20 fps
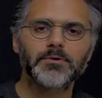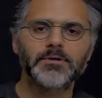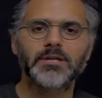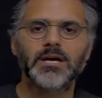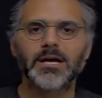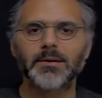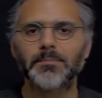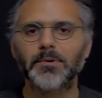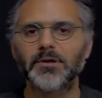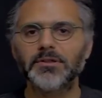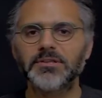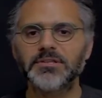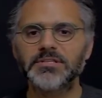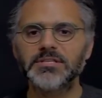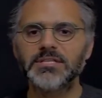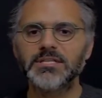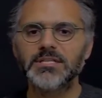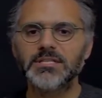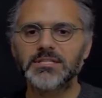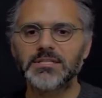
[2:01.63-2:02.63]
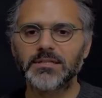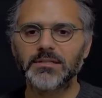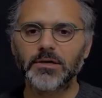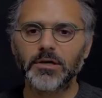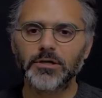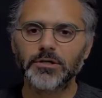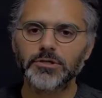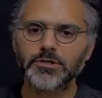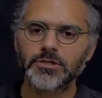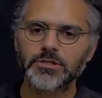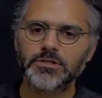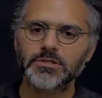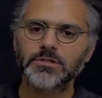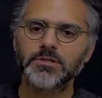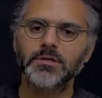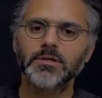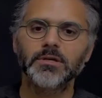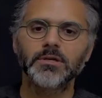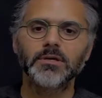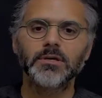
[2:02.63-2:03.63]
hypotheses that are just
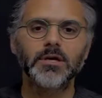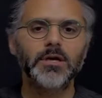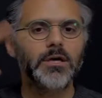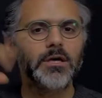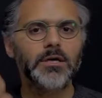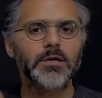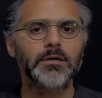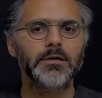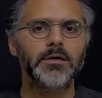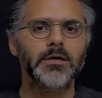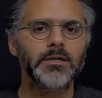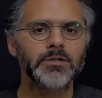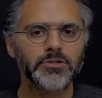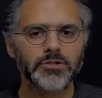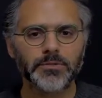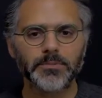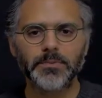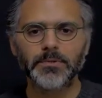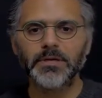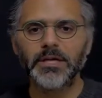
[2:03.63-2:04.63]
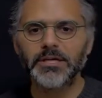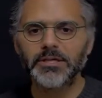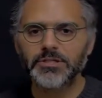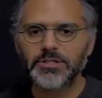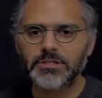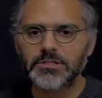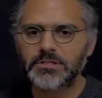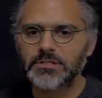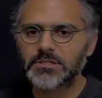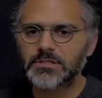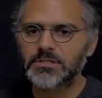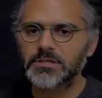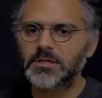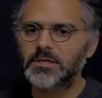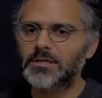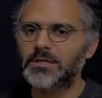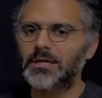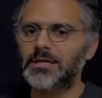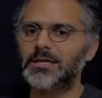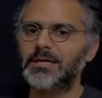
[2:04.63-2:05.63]
interpolations,
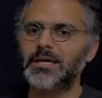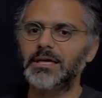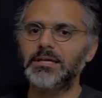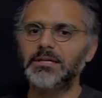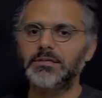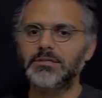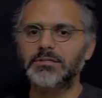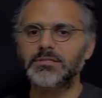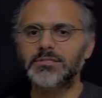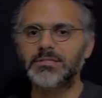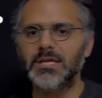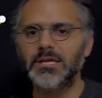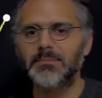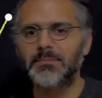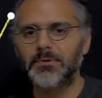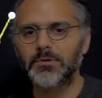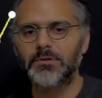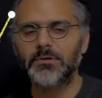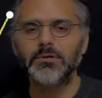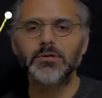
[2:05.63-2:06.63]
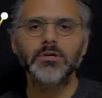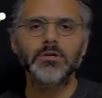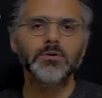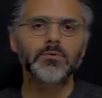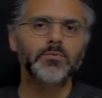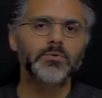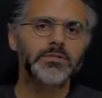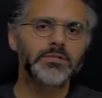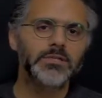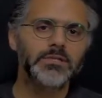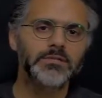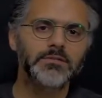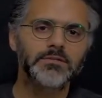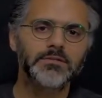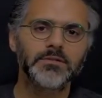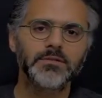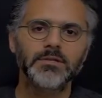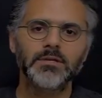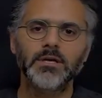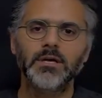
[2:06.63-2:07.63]
like k-nearest neighbor. We did
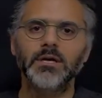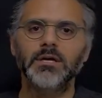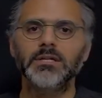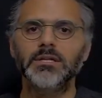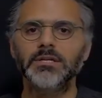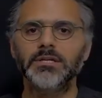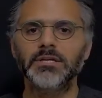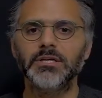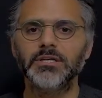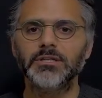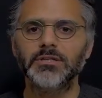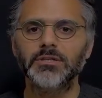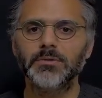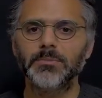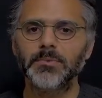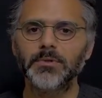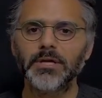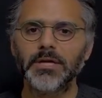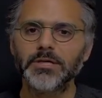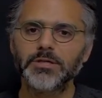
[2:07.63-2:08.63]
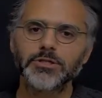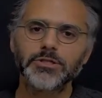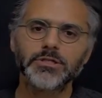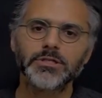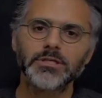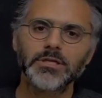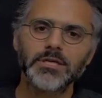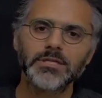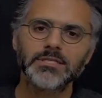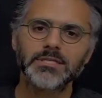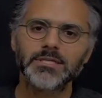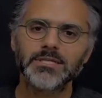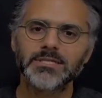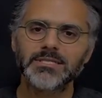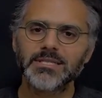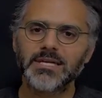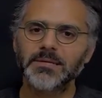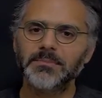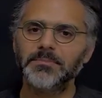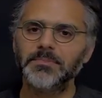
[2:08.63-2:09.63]
linear interpolation as an
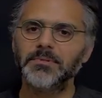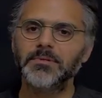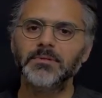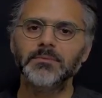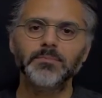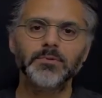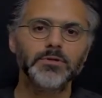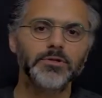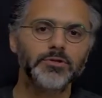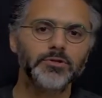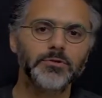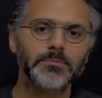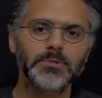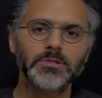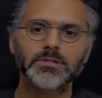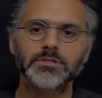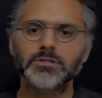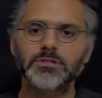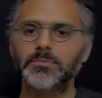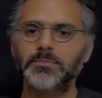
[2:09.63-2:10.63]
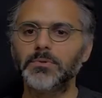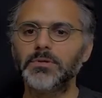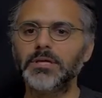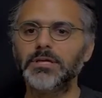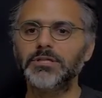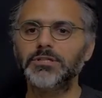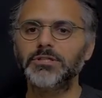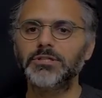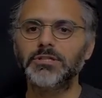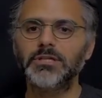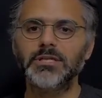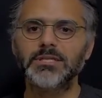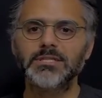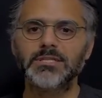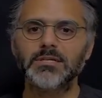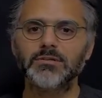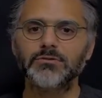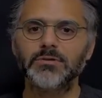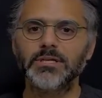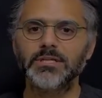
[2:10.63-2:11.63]
example, polynomial interpolation,
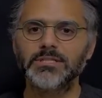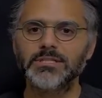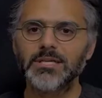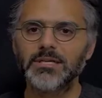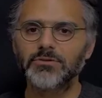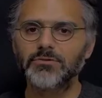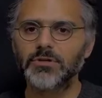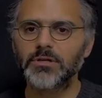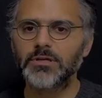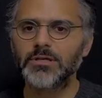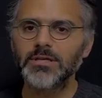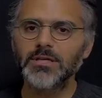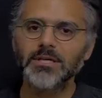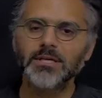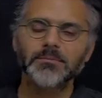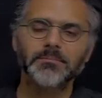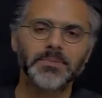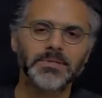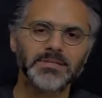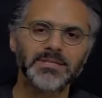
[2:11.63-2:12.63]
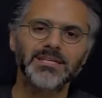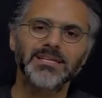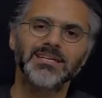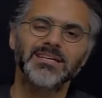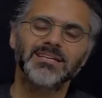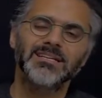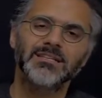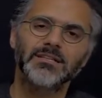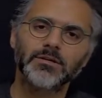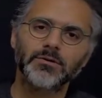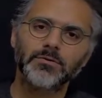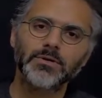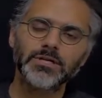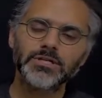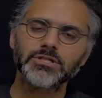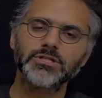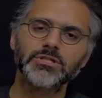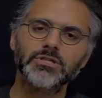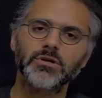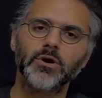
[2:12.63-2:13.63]
etc., etc. But the
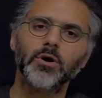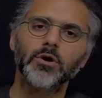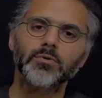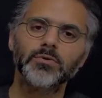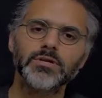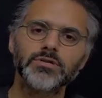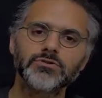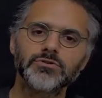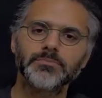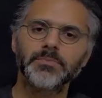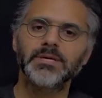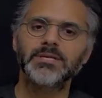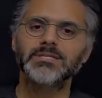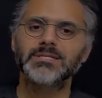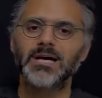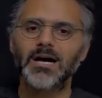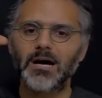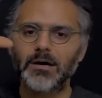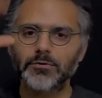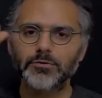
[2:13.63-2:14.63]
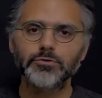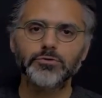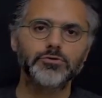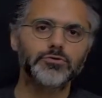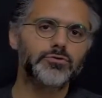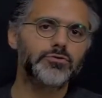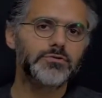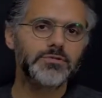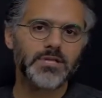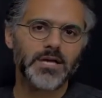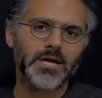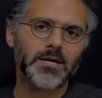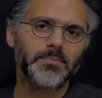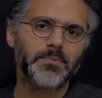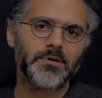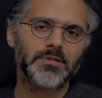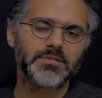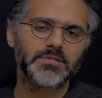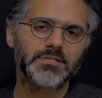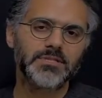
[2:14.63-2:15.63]
question always remains, how do you choose the
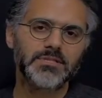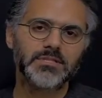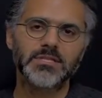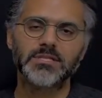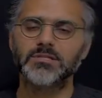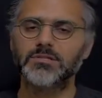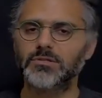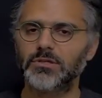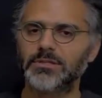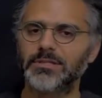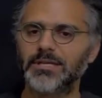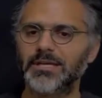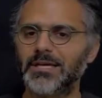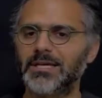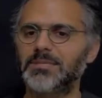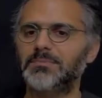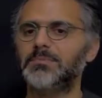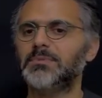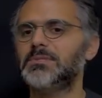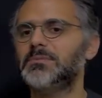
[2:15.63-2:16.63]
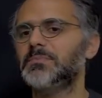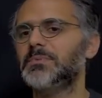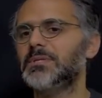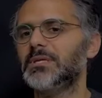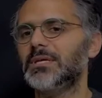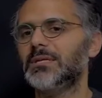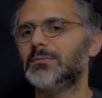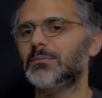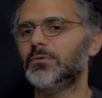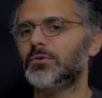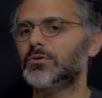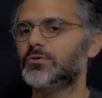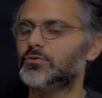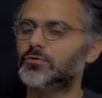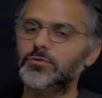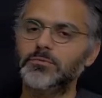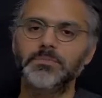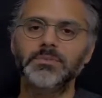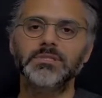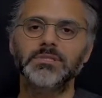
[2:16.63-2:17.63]
hypothesis? It's not ax plus b anymore. It
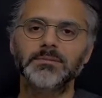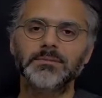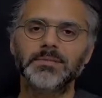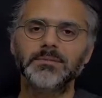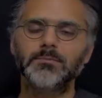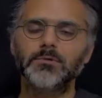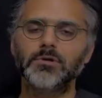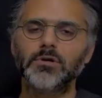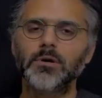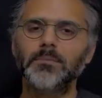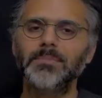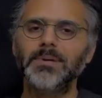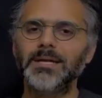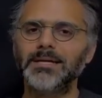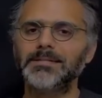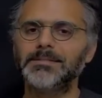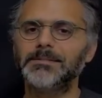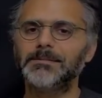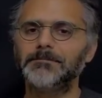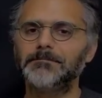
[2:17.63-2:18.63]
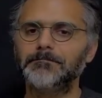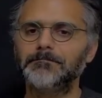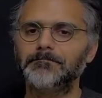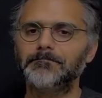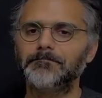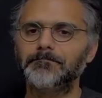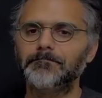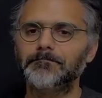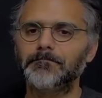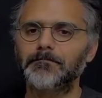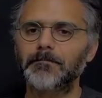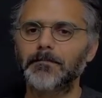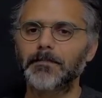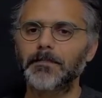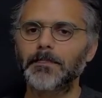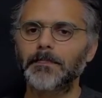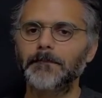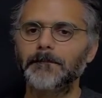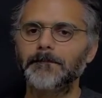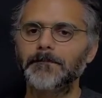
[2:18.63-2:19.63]
could be something more complex.
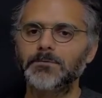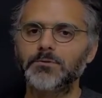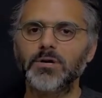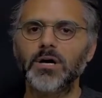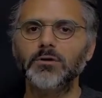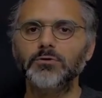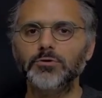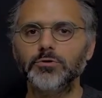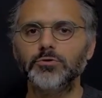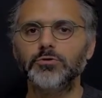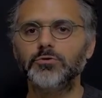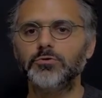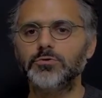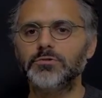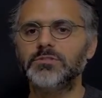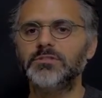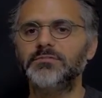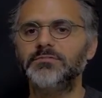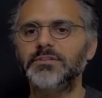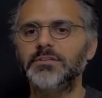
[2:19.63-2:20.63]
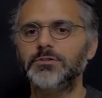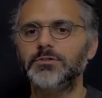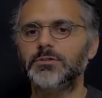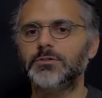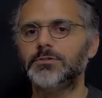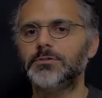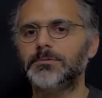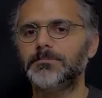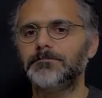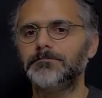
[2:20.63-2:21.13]
So how do you choose the features?